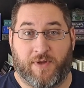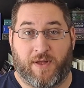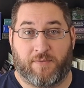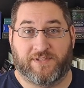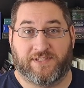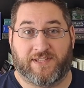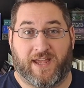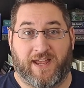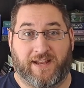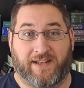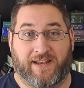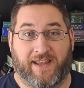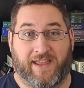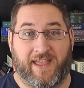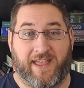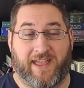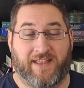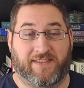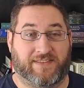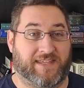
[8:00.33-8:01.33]
website,
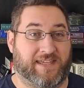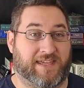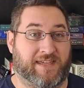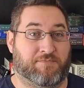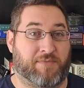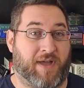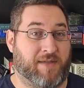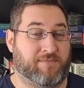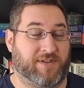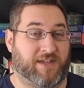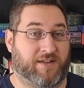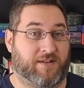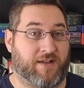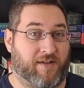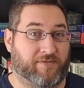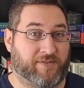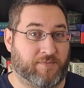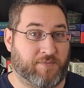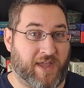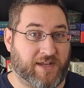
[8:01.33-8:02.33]
and the Buy Me a
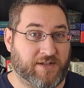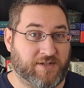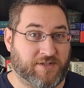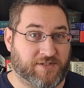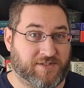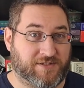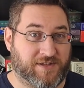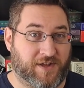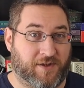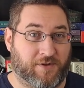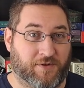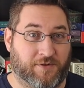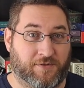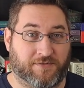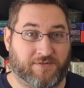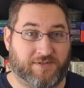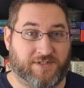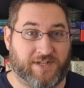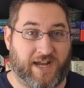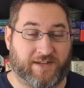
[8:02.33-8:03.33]
Coffee page, so
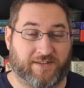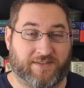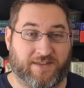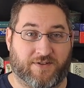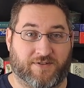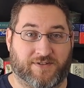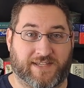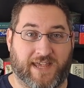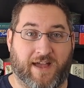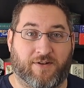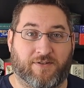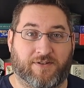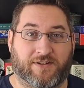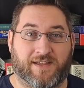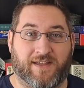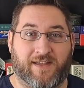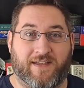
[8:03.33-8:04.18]
check those out.